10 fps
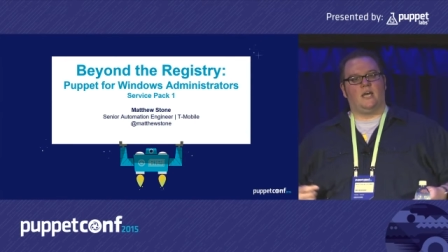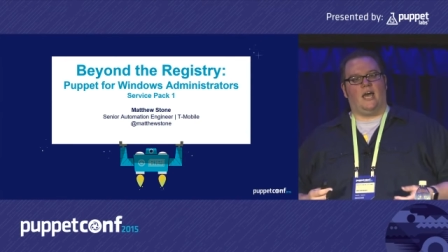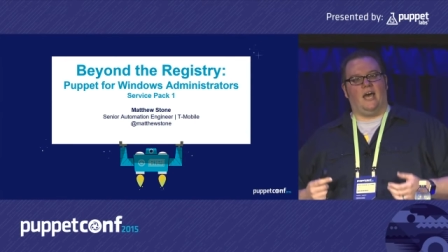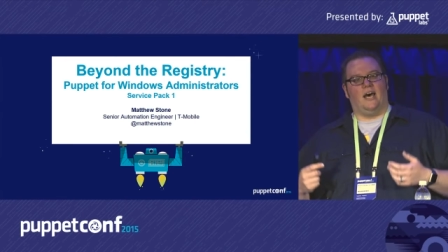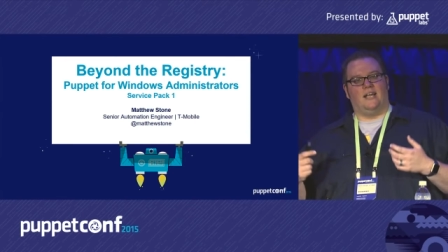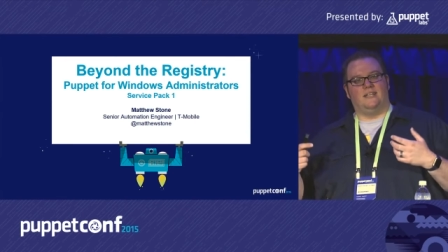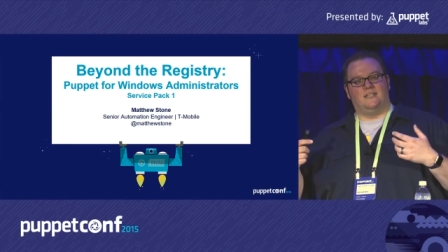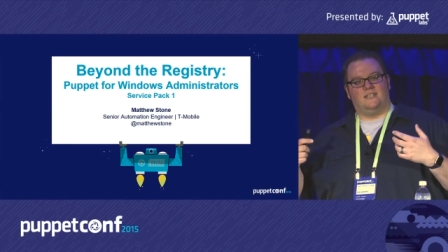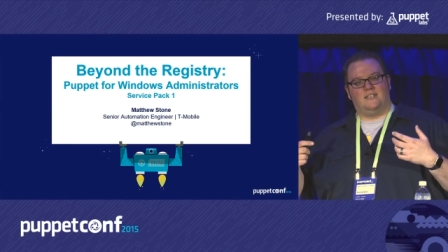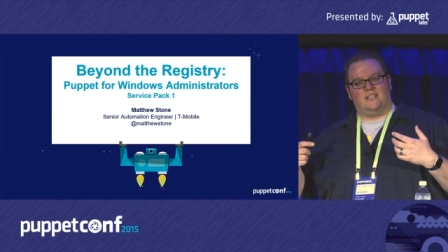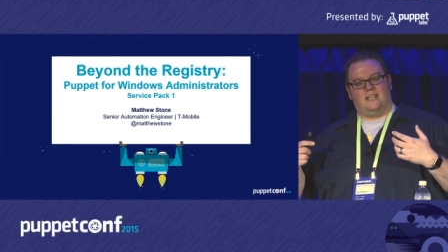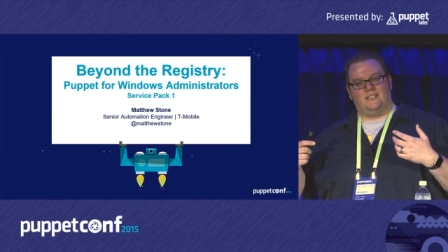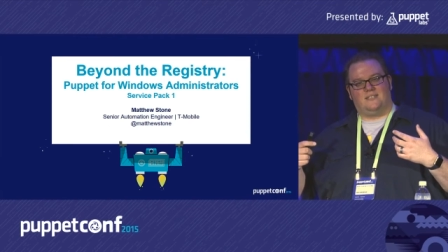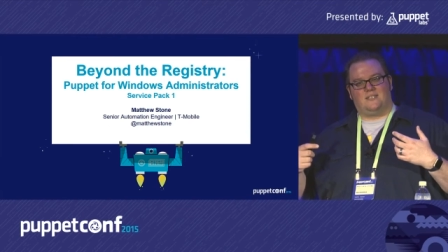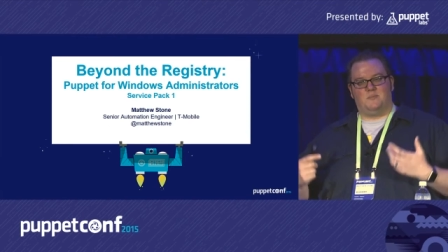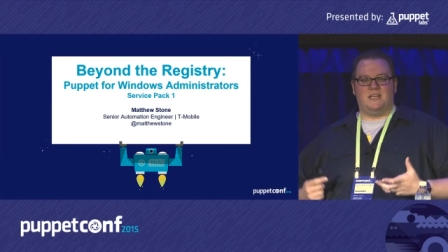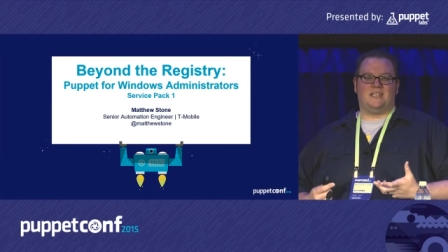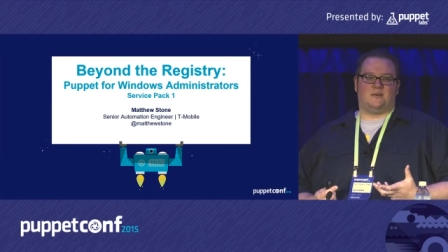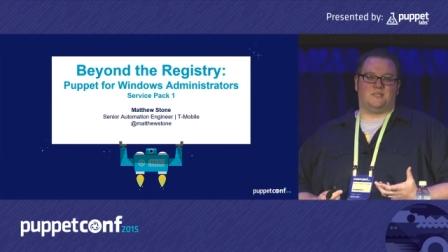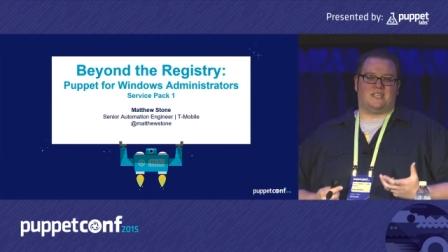And, and to me,
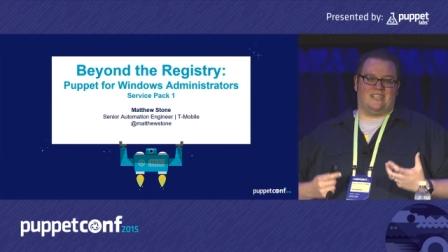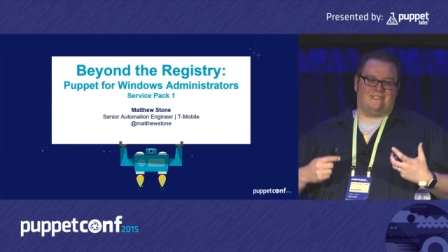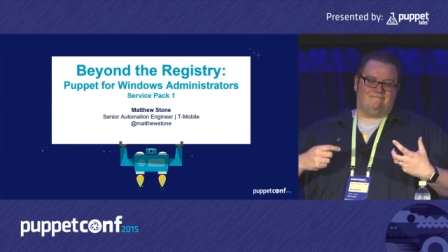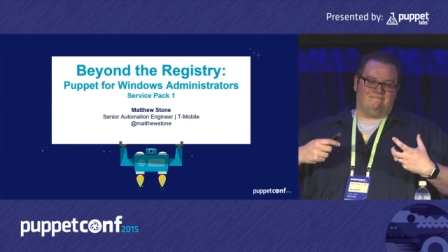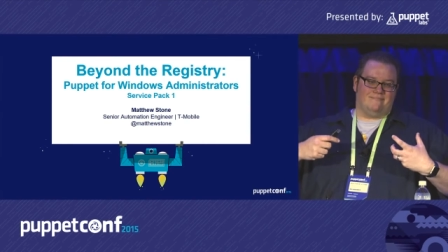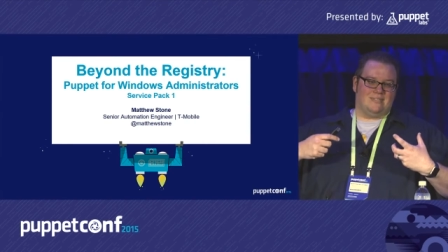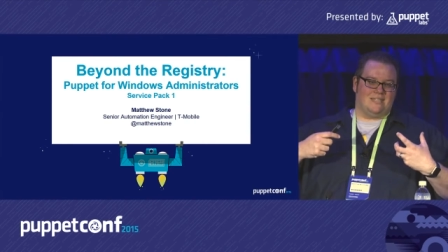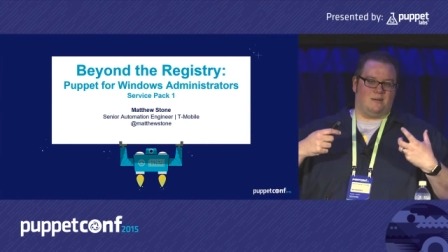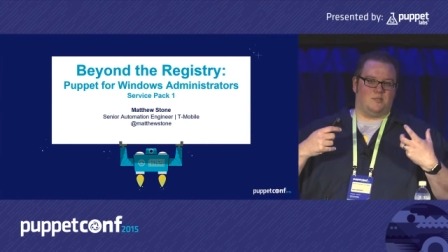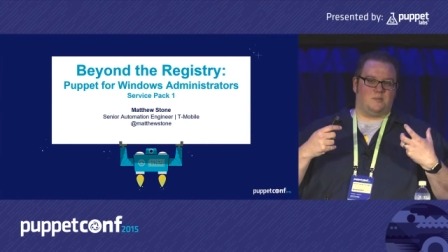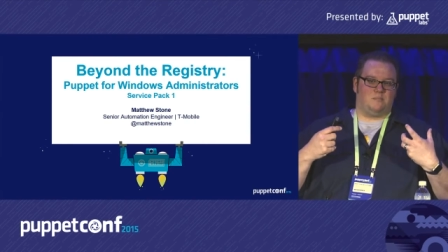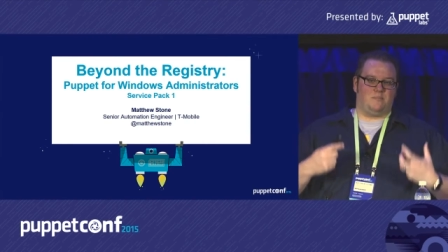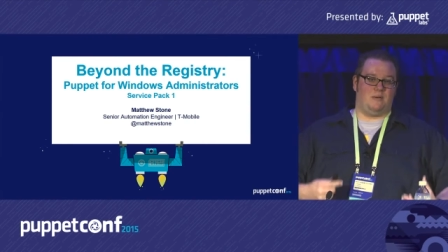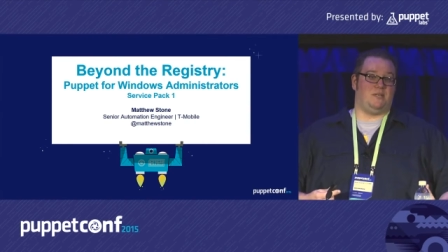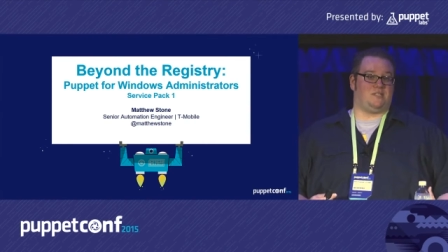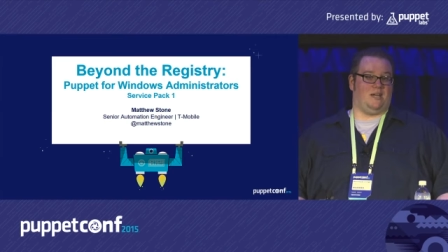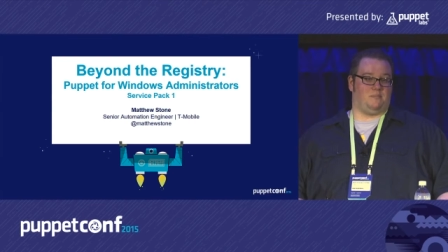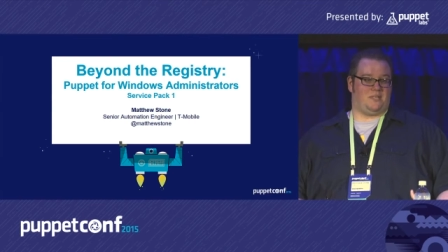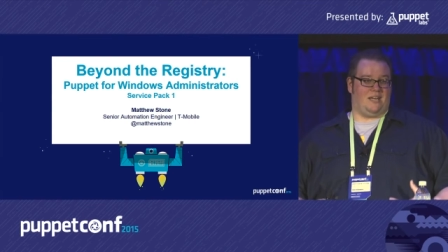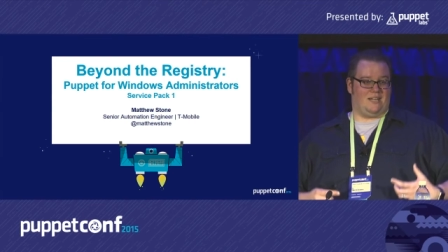that was like, that was baby
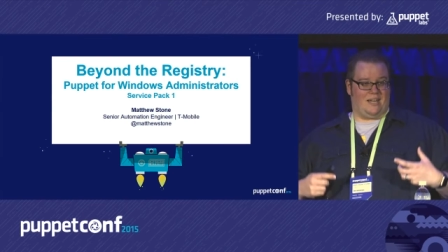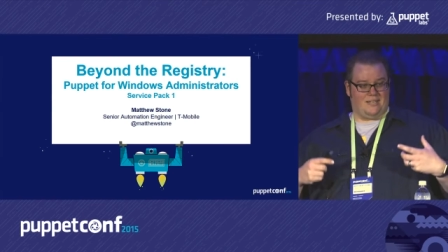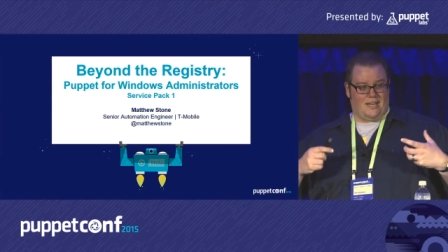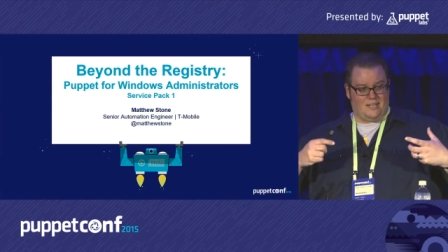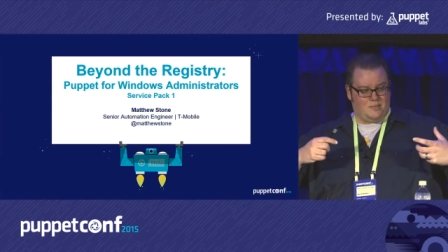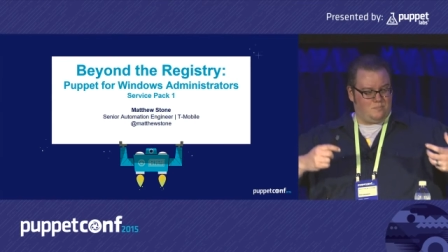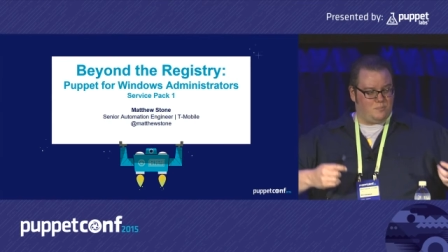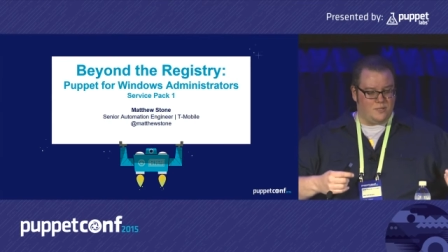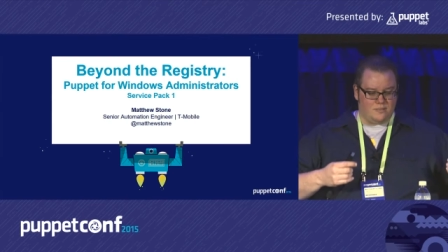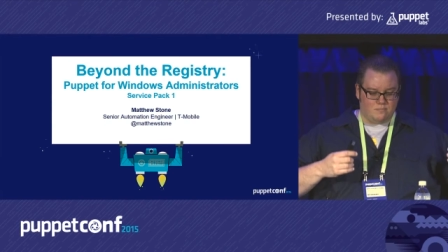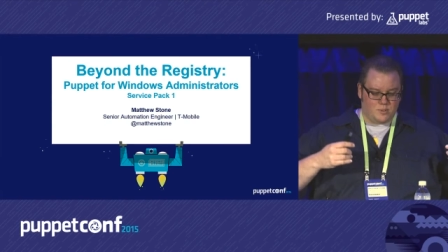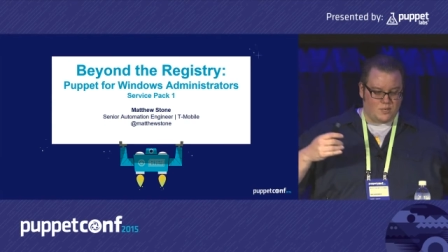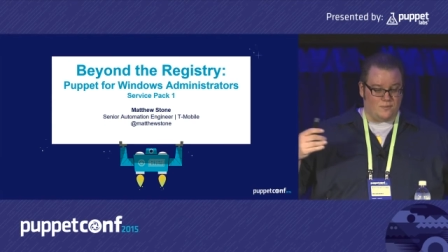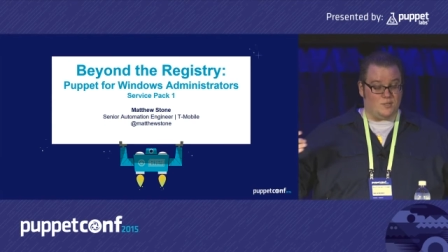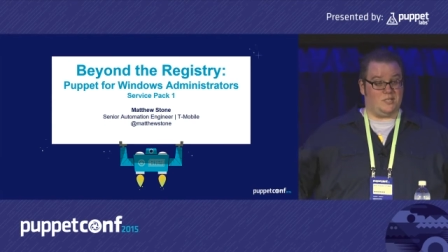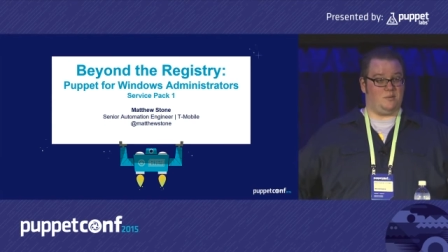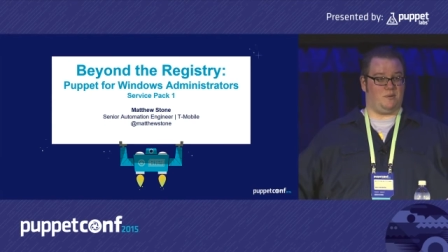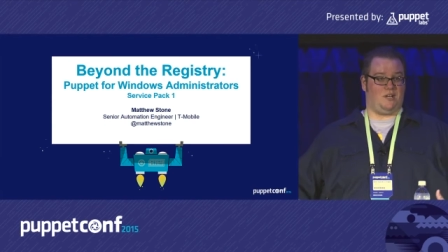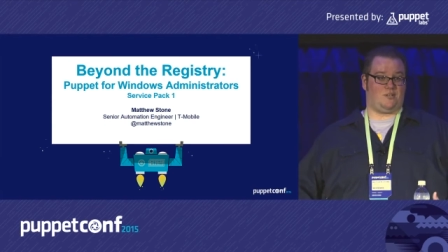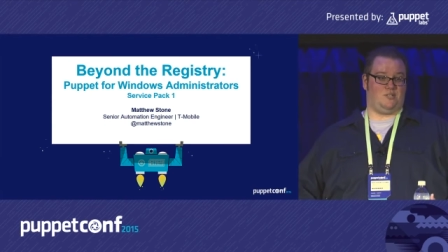steps. That I, I put servers into
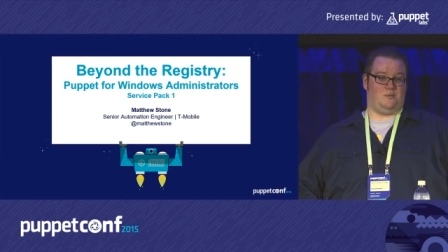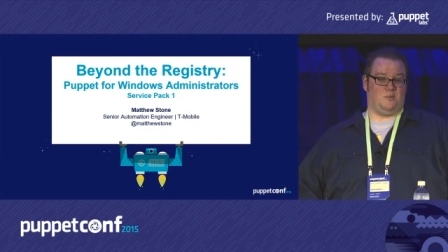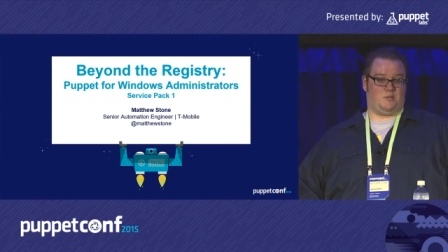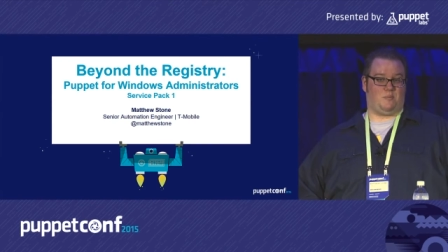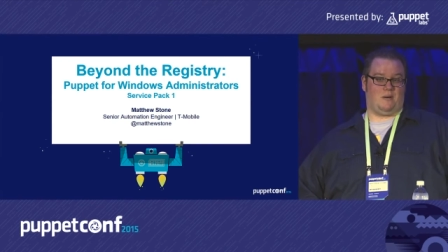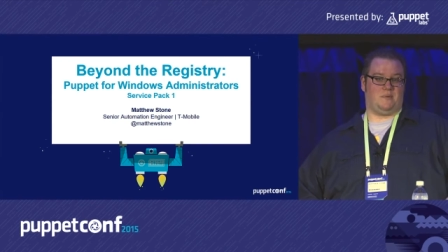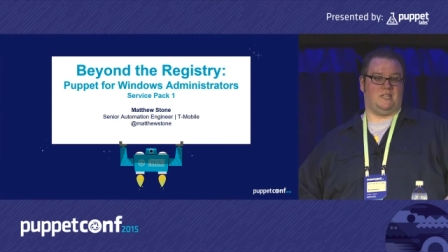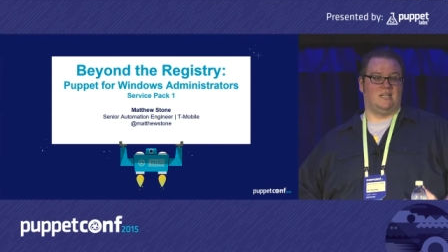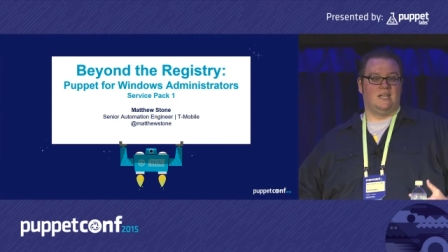production with Puppet.